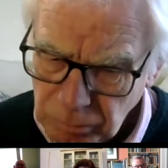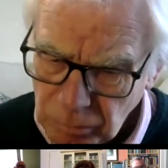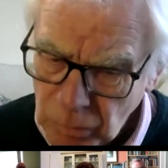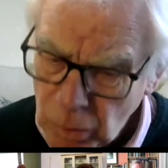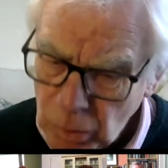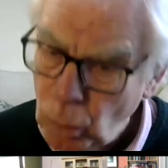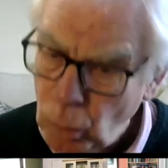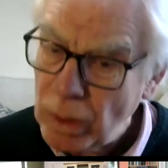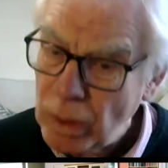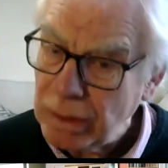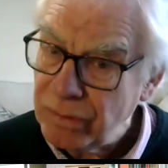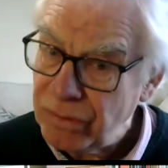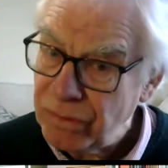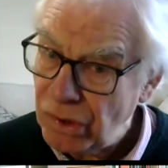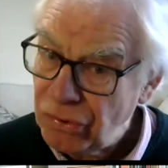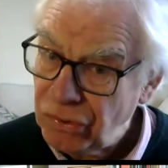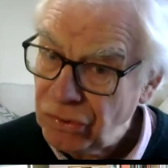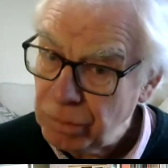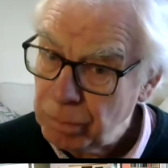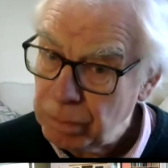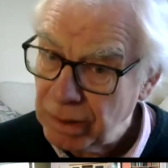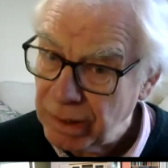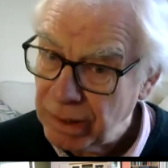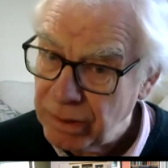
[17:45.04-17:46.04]

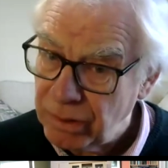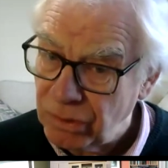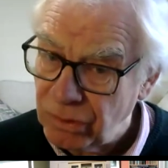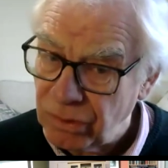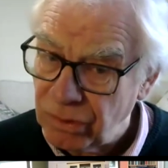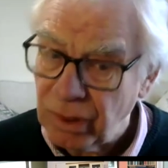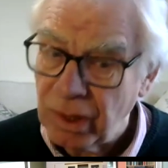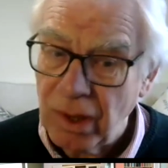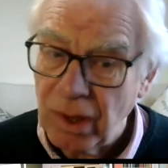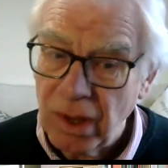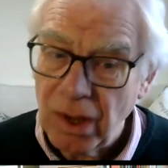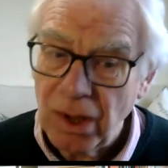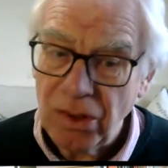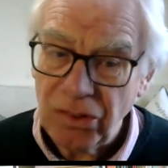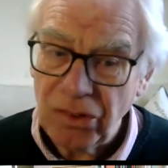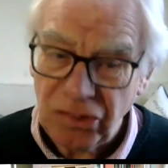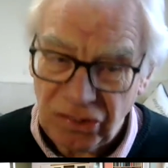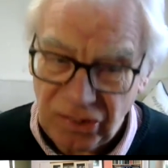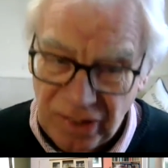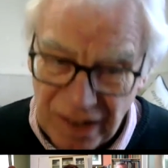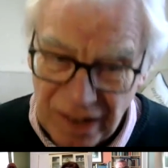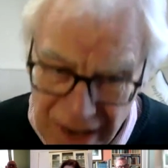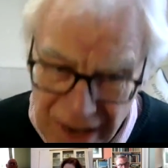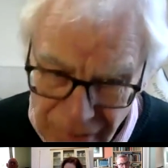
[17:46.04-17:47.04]
well-disciplined
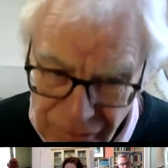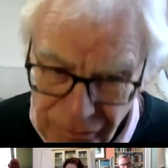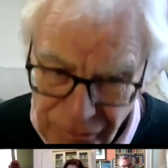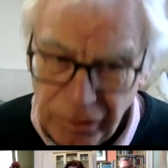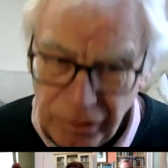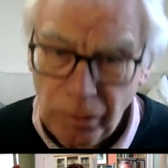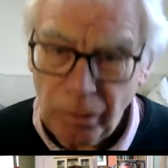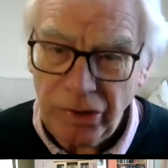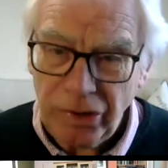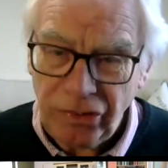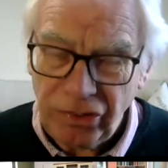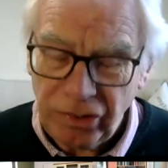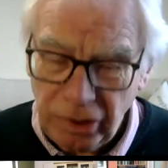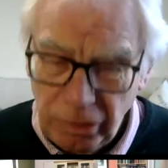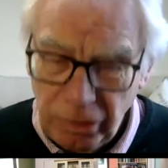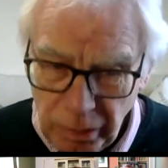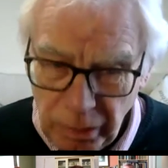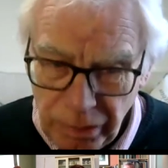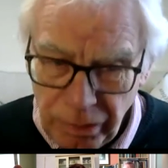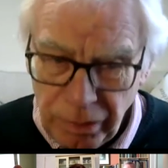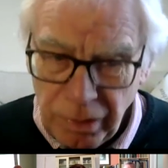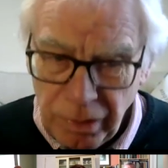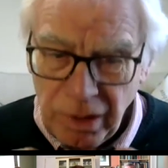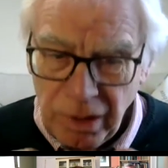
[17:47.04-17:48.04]
staff. They were issued
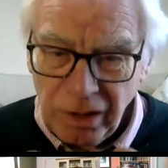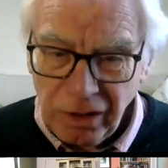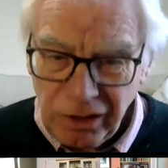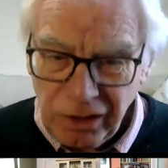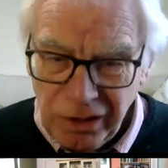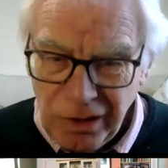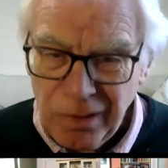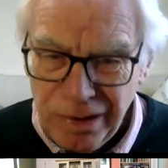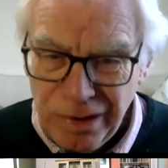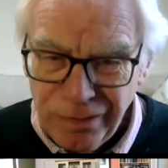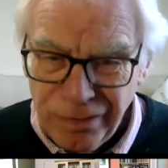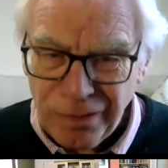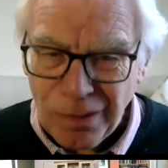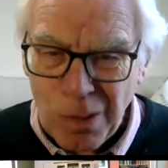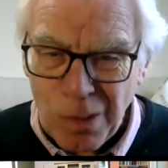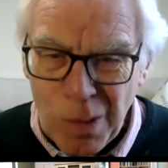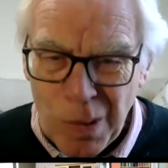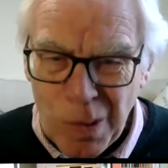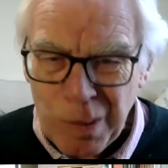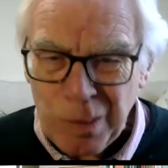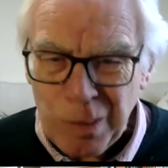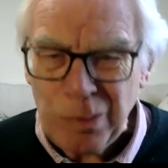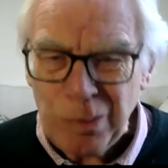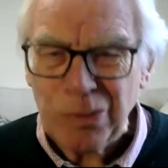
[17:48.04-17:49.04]
with
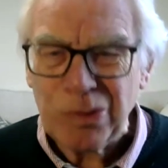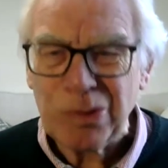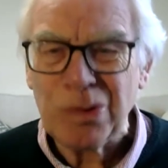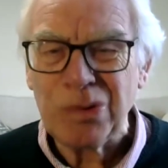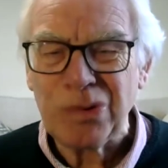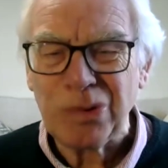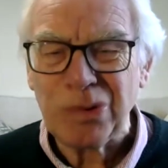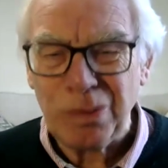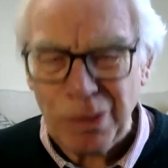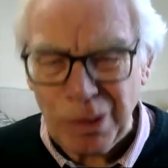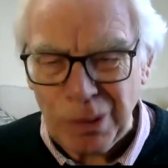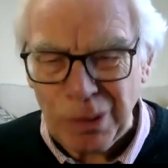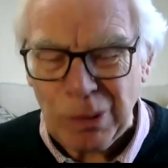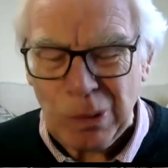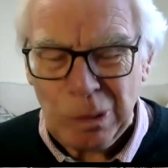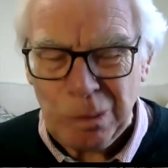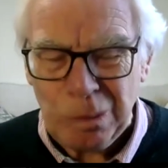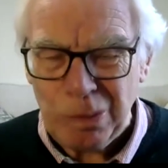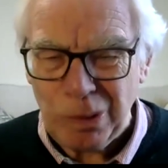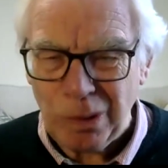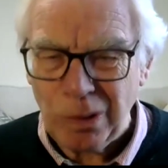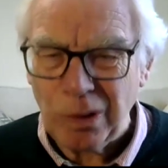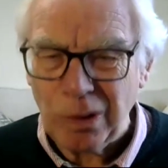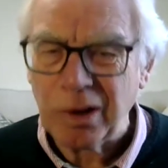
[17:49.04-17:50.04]
uniforms, there was a rule
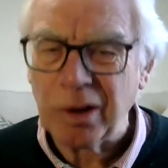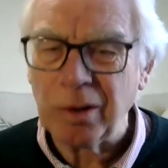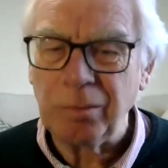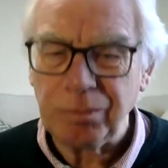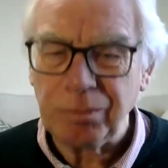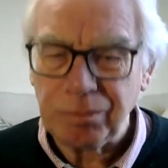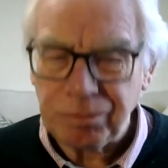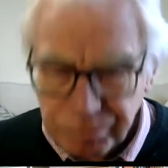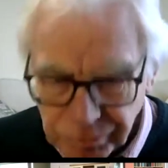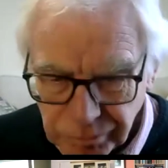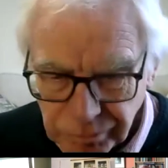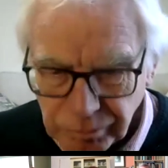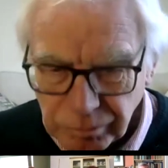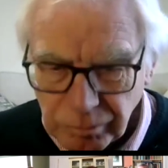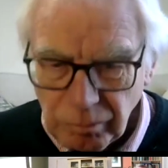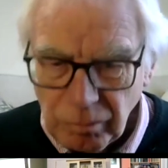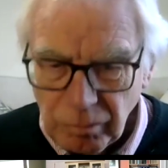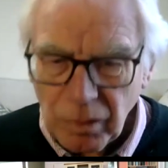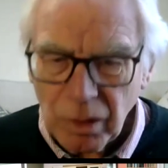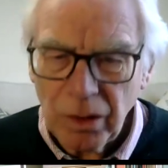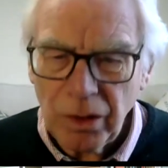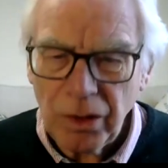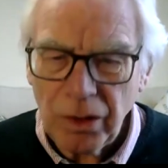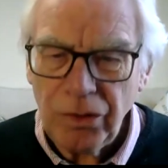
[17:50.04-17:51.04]
book,
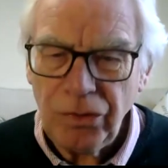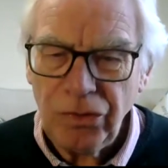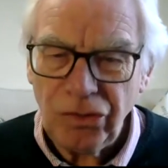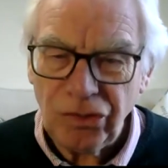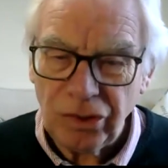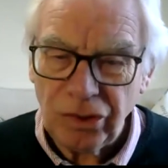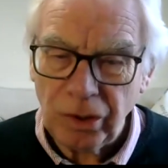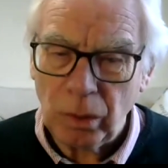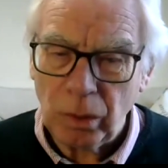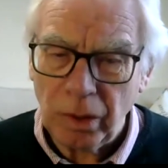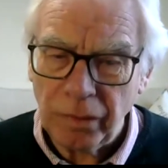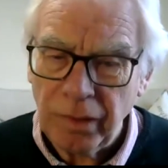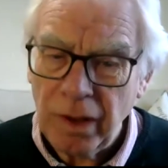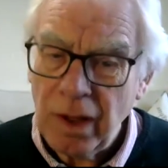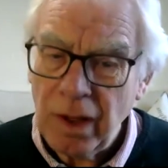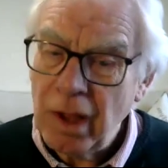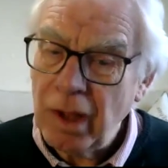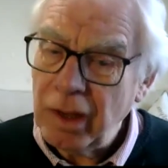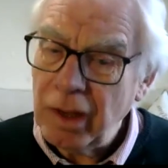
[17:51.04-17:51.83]
and so on.